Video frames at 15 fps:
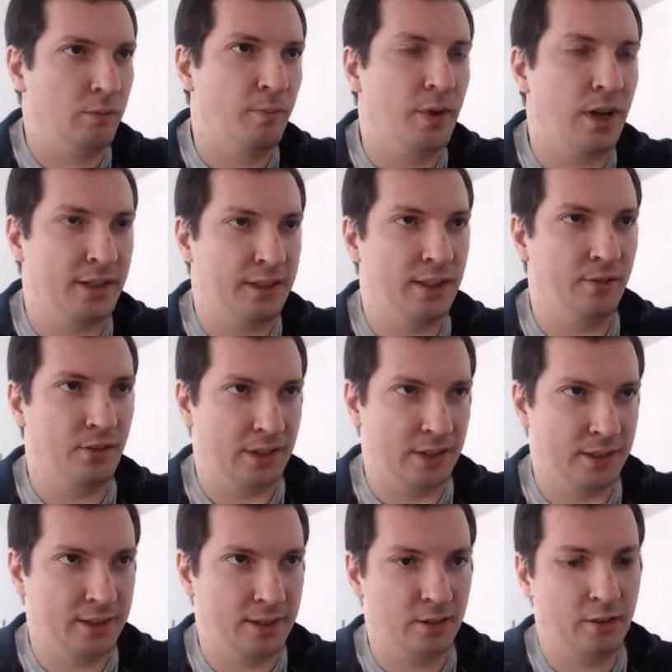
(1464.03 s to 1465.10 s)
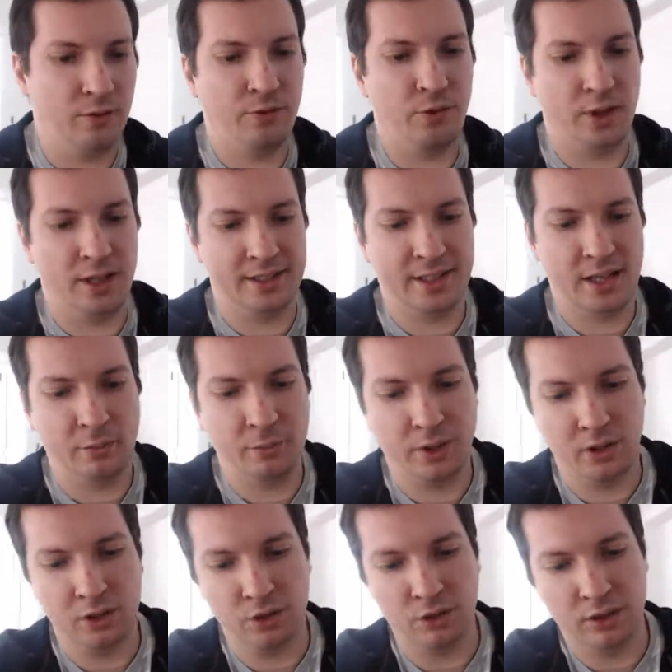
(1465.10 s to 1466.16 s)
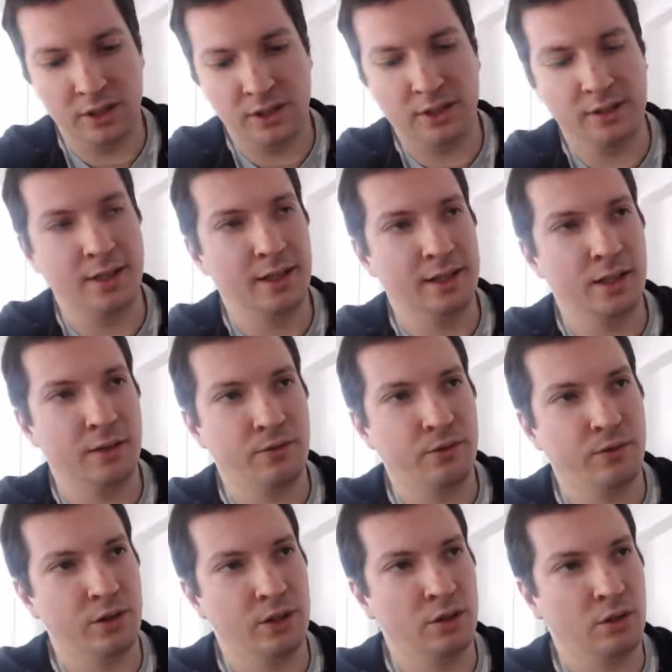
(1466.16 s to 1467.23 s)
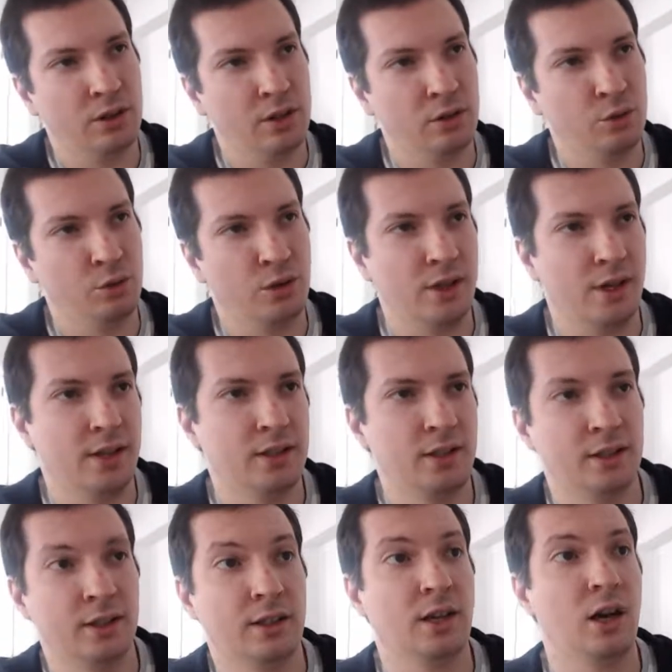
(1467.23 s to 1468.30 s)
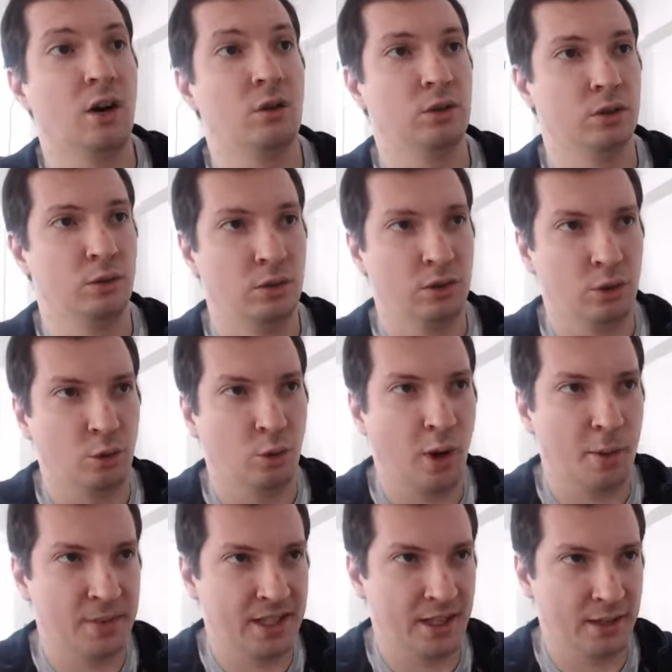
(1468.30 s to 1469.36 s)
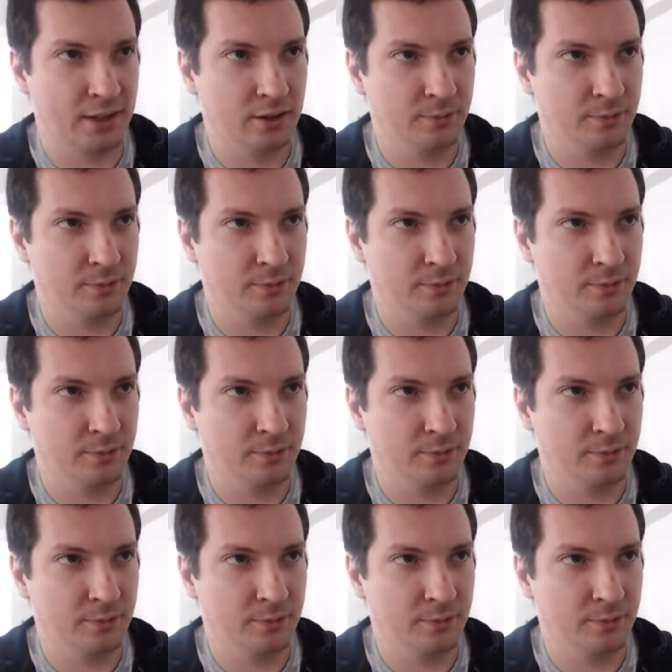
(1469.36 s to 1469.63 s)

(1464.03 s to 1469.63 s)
activities, for example, you need the data in order to create an account on your website